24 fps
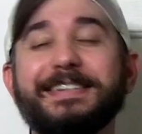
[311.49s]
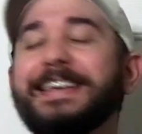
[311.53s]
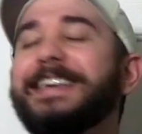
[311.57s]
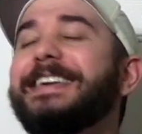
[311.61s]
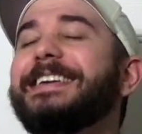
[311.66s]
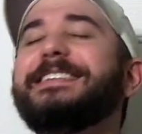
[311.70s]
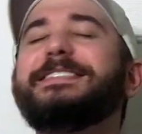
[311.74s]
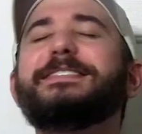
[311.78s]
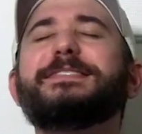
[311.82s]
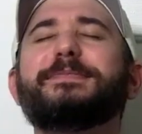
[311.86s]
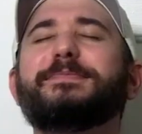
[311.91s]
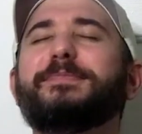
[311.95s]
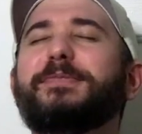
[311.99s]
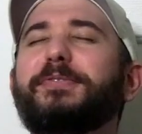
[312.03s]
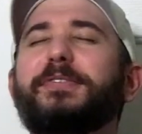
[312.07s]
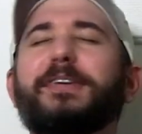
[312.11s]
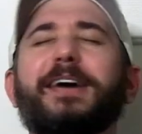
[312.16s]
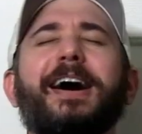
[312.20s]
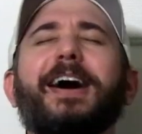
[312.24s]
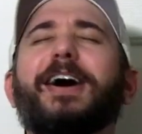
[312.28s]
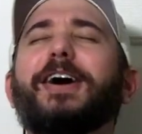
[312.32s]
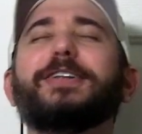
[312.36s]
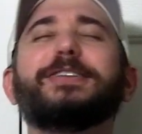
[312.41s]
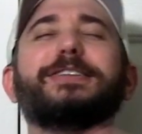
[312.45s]
He's
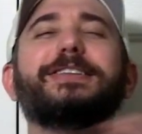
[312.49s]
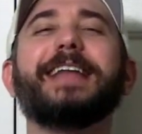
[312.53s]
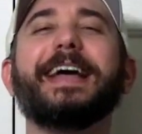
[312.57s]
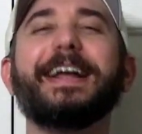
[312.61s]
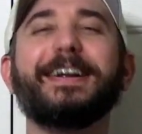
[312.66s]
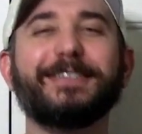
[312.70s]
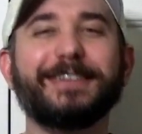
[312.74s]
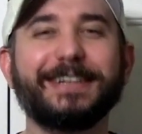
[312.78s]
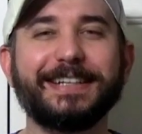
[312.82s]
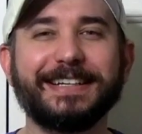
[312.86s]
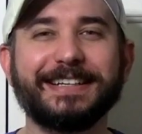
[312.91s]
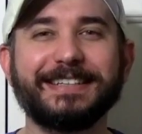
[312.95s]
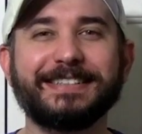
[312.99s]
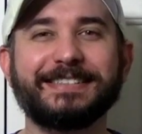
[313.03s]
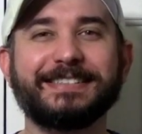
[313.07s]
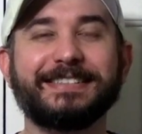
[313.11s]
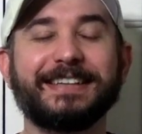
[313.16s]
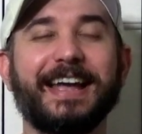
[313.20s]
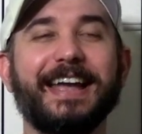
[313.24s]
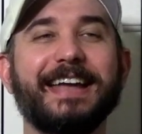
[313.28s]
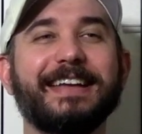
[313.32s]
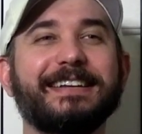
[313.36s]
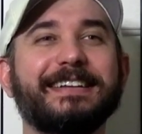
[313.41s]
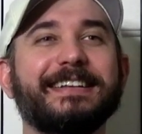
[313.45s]

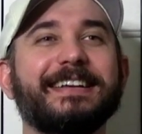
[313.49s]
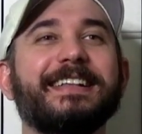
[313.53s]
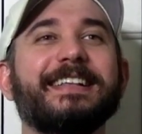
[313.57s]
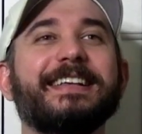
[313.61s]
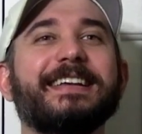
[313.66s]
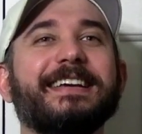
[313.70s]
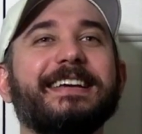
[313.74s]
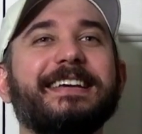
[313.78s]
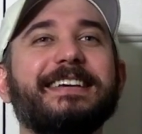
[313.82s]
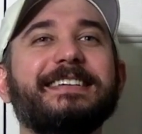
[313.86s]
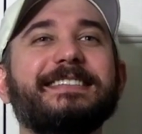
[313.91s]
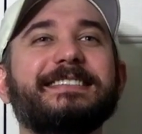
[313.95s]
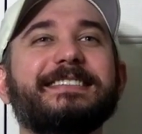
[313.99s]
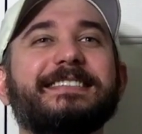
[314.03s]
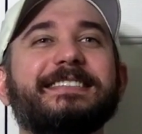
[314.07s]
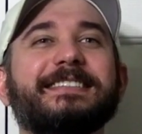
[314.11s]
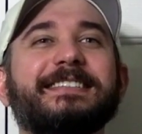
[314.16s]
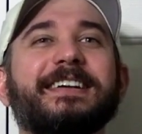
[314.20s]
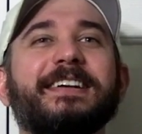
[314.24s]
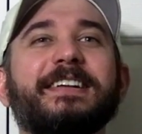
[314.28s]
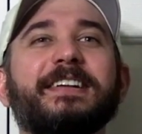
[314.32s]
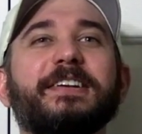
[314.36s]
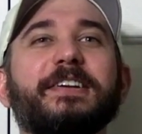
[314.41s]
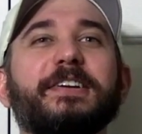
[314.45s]
hilarious, and
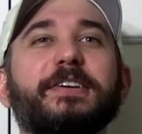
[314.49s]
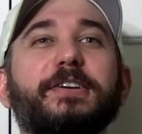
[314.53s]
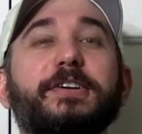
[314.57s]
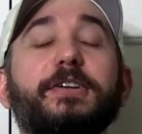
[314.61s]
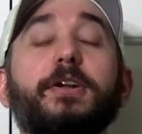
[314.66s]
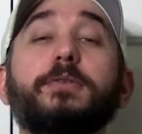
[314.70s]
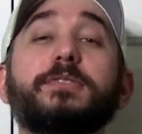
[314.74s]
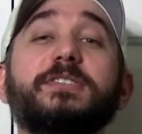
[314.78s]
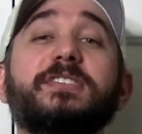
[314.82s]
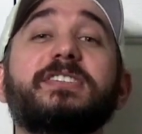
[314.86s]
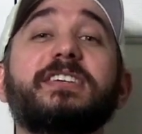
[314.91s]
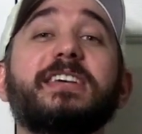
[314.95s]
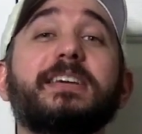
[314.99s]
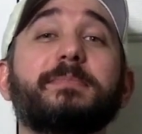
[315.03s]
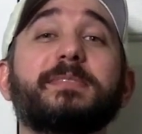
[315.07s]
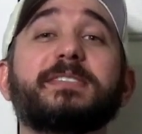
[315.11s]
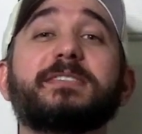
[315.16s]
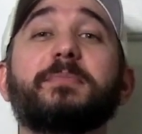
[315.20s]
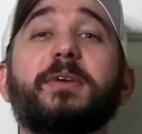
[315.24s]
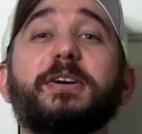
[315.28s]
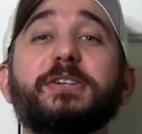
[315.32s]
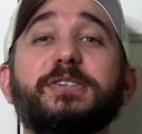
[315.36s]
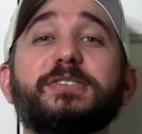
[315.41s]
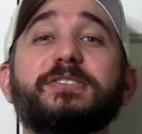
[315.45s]
you don't see him
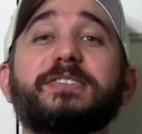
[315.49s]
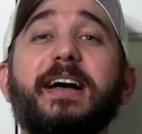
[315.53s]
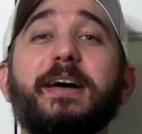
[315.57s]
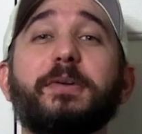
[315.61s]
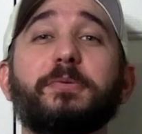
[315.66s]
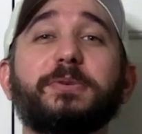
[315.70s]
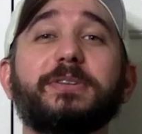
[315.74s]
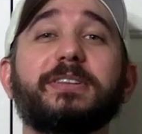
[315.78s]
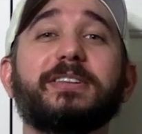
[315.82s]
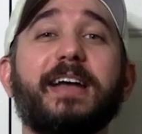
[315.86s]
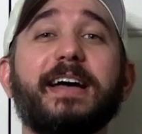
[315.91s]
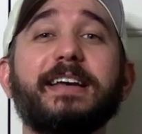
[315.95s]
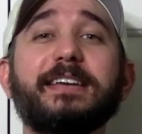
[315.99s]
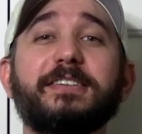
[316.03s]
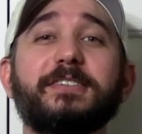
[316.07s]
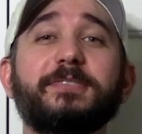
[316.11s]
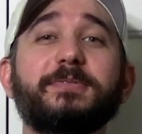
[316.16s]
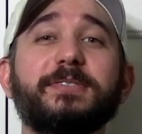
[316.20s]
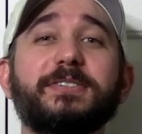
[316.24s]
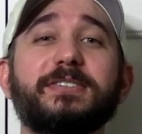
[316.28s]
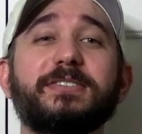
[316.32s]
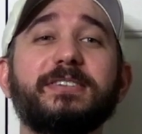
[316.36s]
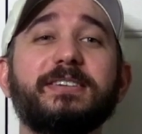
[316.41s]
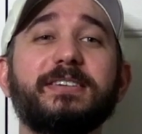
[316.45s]
as much as I would like
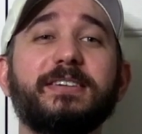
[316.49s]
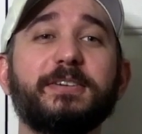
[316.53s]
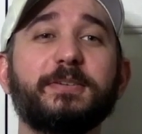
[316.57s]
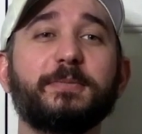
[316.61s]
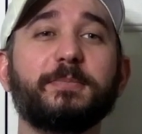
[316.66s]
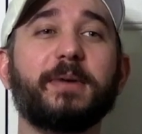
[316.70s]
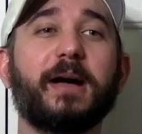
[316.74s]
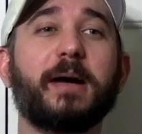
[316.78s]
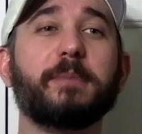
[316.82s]
you to see him.